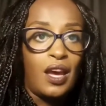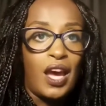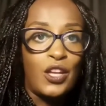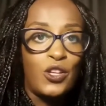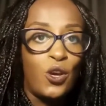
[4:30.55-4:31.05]

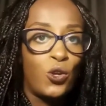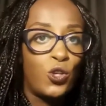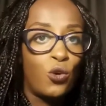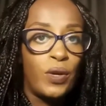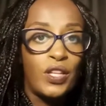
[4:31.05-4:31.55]
I know you
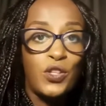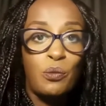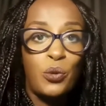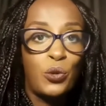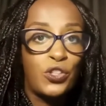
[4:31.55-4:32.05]
already
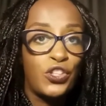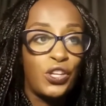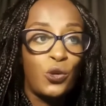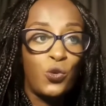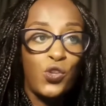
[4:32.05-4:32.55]
support each
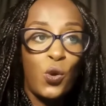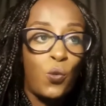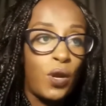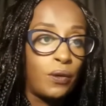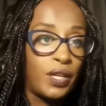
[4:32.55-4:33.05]
other so
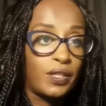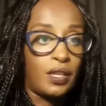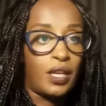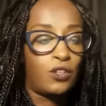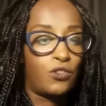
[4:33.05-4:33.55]
well at
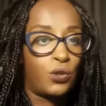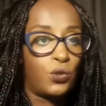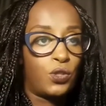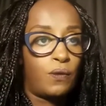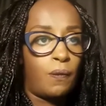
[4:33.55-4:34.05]
St.
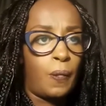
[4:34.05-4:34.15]
Andrews.